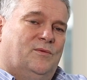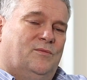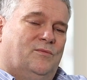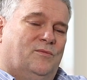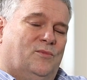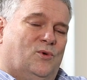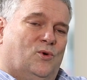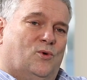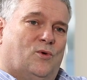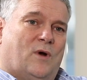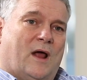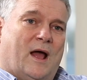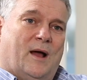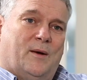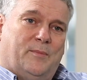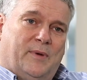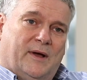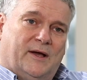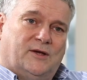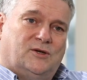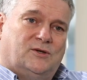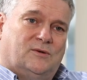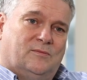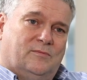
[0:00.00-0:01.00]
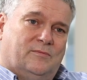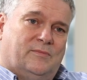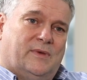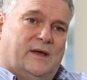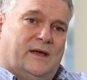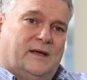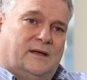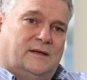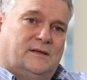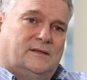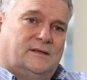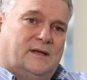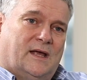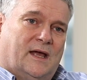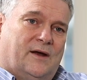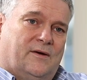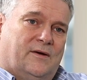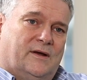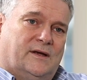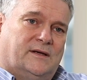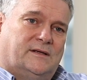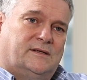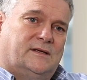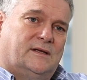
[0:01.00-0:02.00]
more outpatient-based
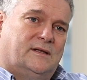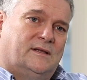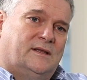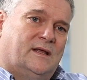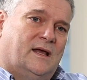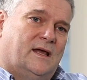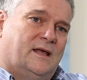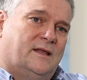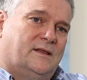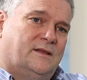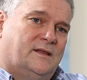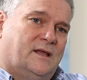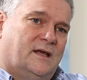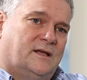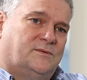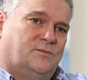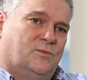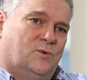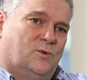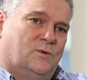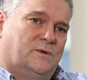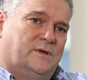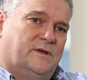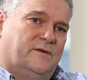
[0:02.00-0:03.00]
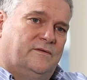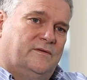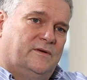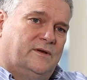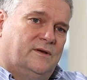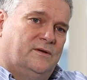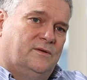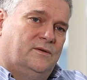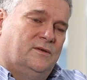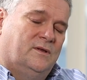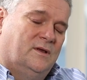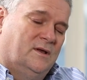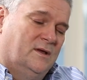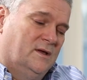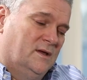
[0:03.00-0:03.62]
areas, that's more difficult.